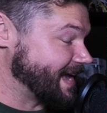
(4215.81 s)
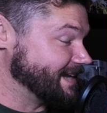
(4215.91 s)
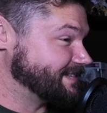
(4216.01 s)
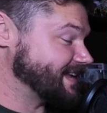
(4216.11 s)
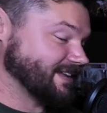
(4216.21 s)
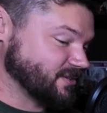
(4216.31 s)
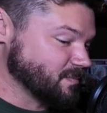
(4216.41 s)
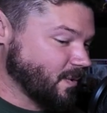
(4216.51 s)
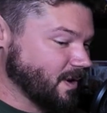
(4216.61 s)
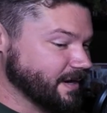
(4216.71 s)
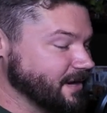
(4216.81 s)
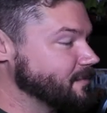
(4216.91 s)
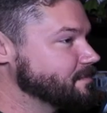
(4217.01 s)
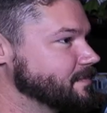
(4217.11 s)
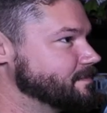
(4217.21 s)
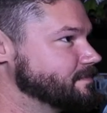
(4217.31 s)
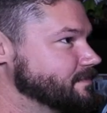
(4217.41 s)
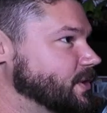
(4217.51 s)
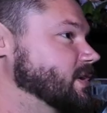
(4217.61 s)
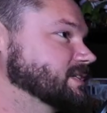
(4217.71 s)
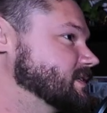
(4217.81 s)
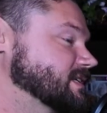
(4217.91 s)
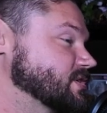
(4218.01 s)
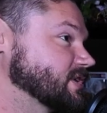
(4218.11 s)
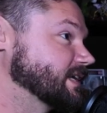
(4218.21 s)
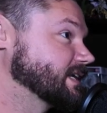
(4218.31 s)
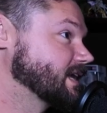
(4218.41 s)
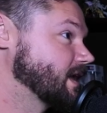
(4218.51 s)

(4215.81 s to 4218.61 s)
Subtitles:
And take 2 more, turns essentially.